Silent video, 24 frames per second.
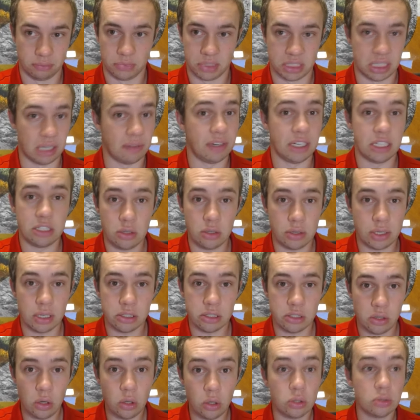72
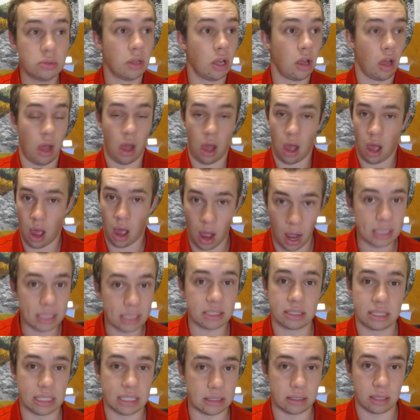years old, hot
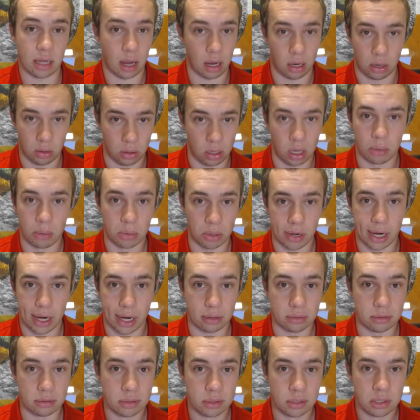seat talk will come
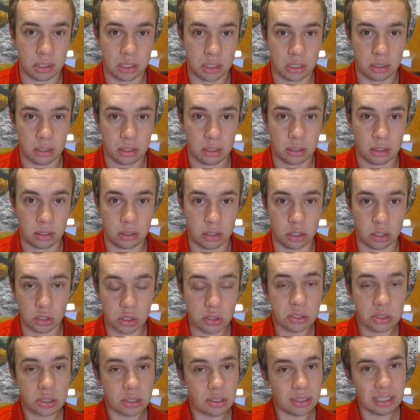around. The
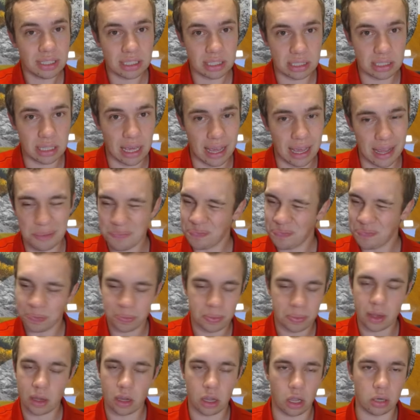loser of this game,
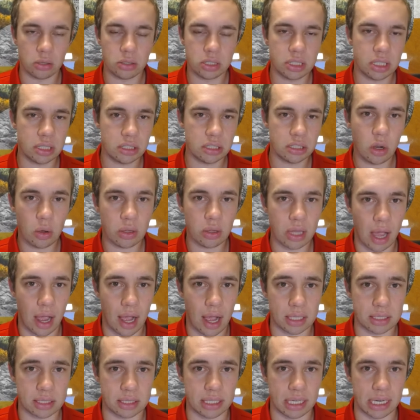coach doesn't go on the
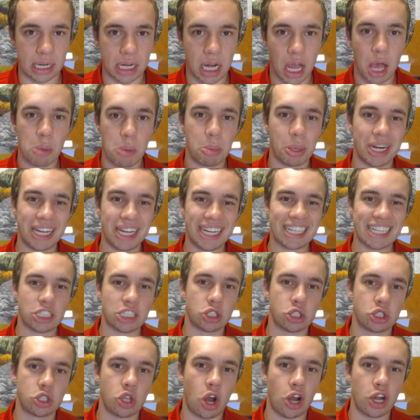hot seat, but it could
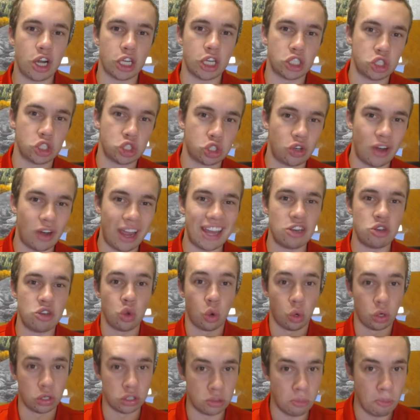start a trend
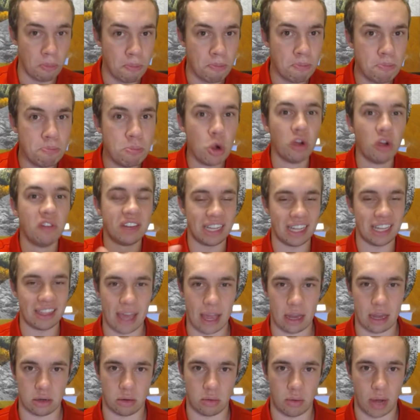towards moving in
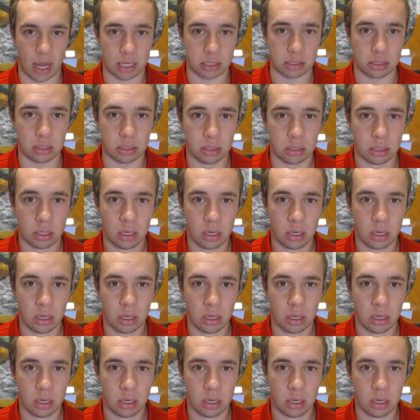that direction